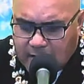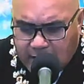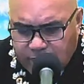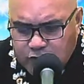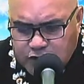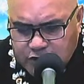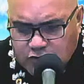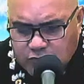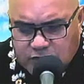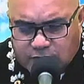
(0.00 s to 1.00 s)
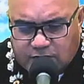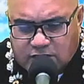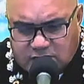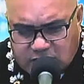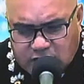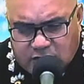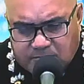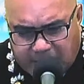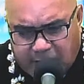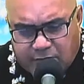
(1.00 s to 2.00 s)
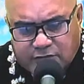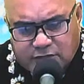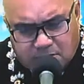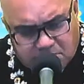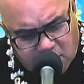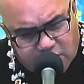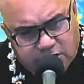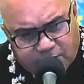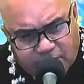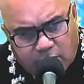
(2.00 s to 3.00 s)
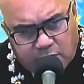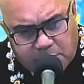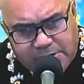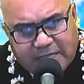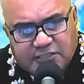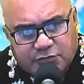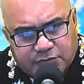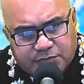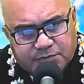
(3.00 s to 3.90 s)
every single one of us still bears the mark of our Creator.